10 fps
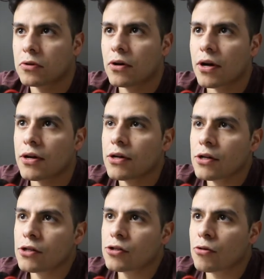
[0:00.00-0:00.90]
Okay,
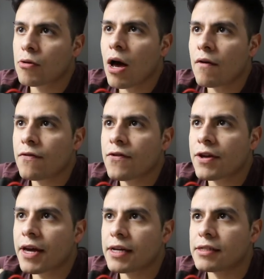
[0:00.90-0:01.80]
so we have 3
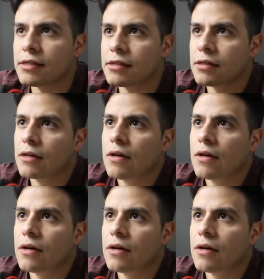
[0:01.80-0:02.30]
cases.